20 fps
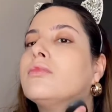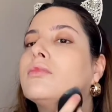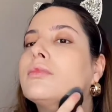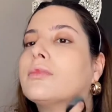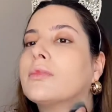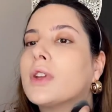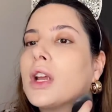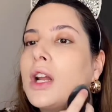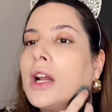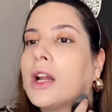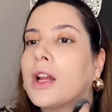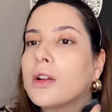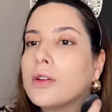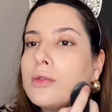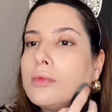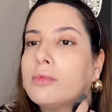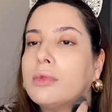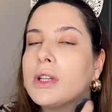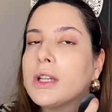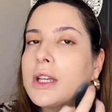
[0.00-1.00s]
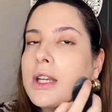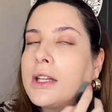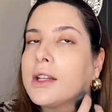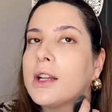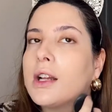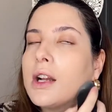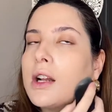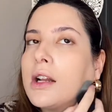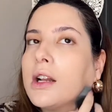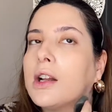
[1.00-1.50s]
I like to bring it a
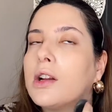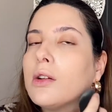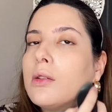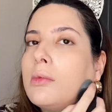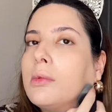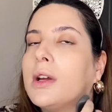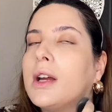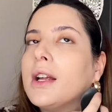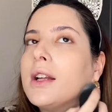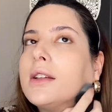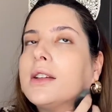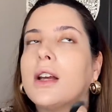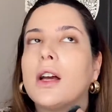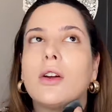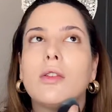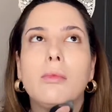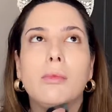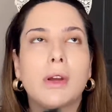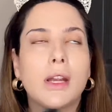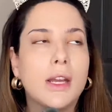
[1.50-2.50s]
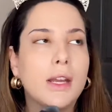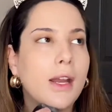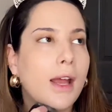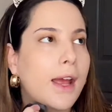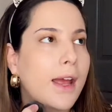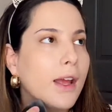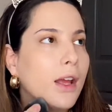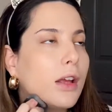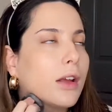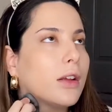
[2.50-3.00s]
little bit down my
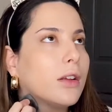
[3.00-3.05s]
neck